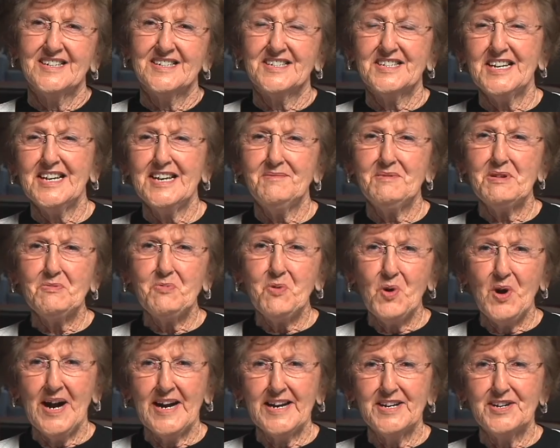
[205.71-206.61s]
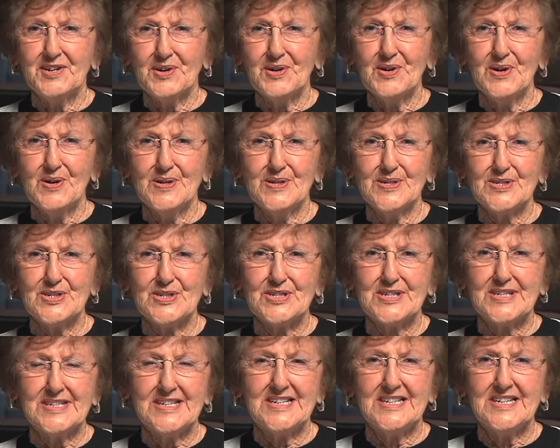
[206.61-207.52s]
Tammy
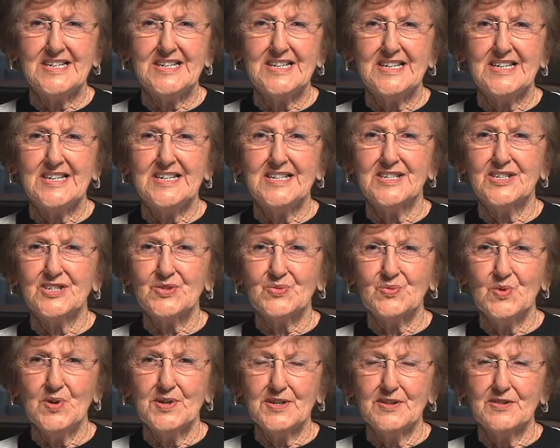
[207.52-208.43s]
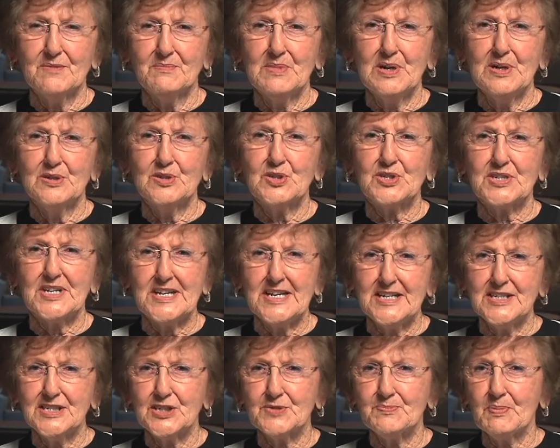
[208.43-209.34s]
Whitehurst is one of the most
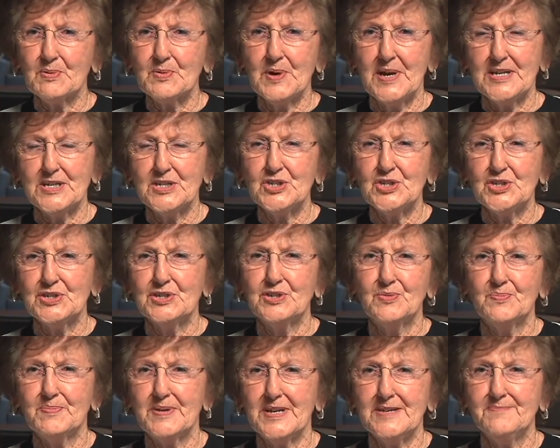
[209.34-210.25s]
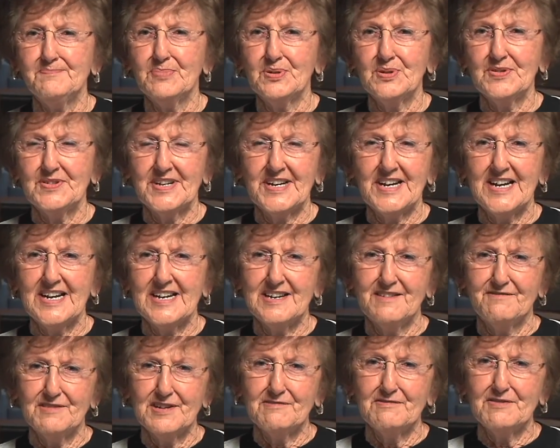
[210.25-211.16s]
inspirational people that I
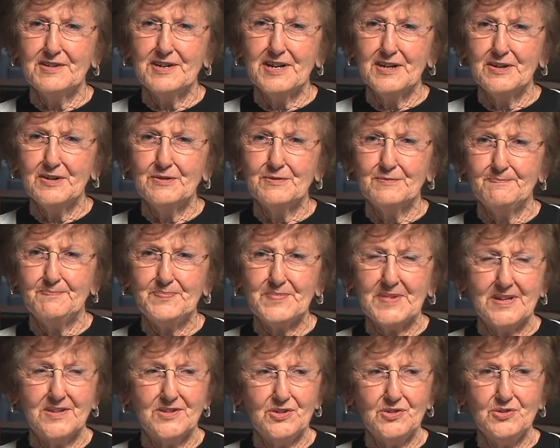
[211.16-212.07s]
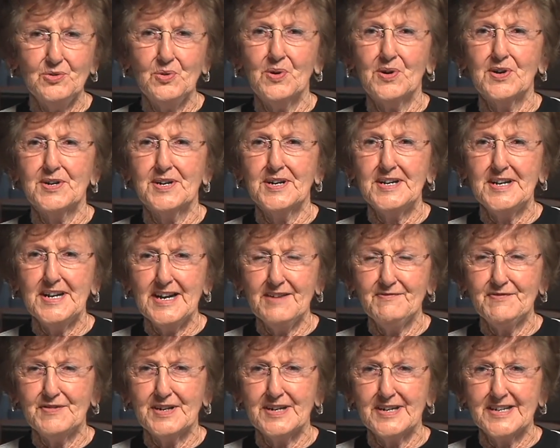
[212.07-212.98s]
have ever known you are
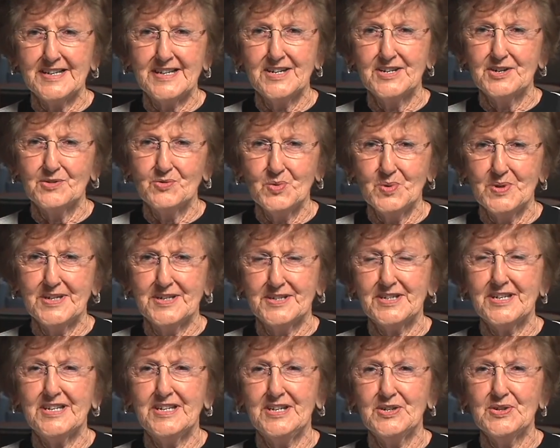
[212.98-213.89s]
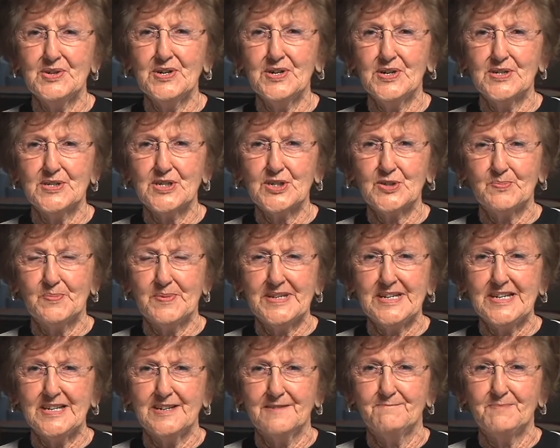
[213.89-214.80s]
definitely going to want to hear her
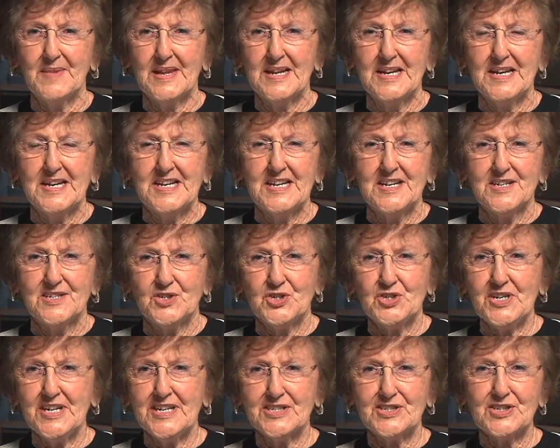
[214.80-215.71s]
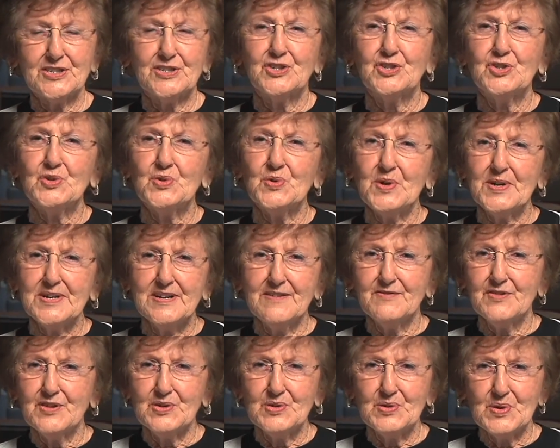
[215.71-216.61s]
speak. She has the joy
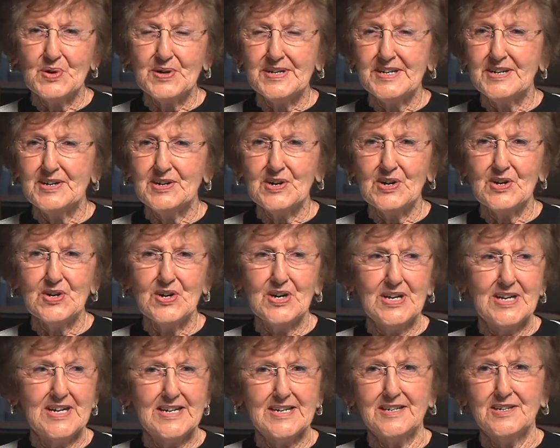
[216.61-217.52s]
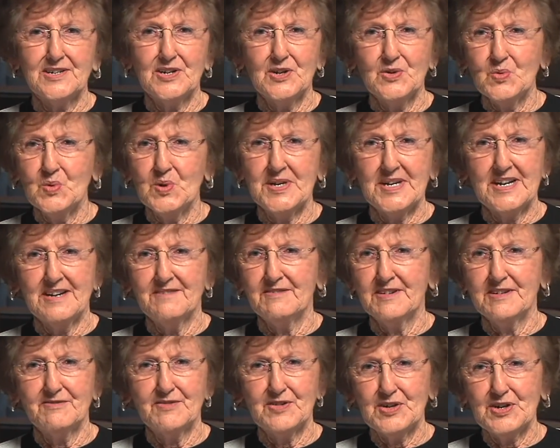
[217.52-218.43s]
of the Lord in her like no one I've
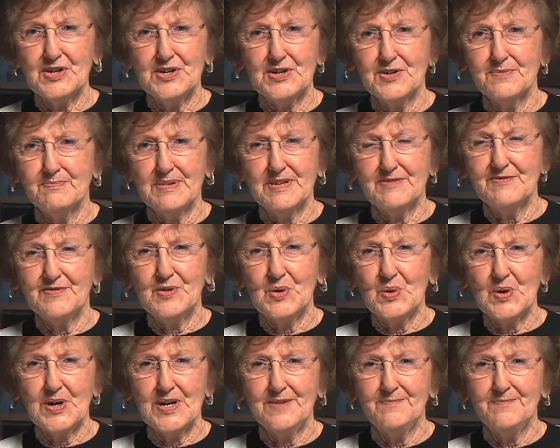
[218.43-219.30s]
ever heard before.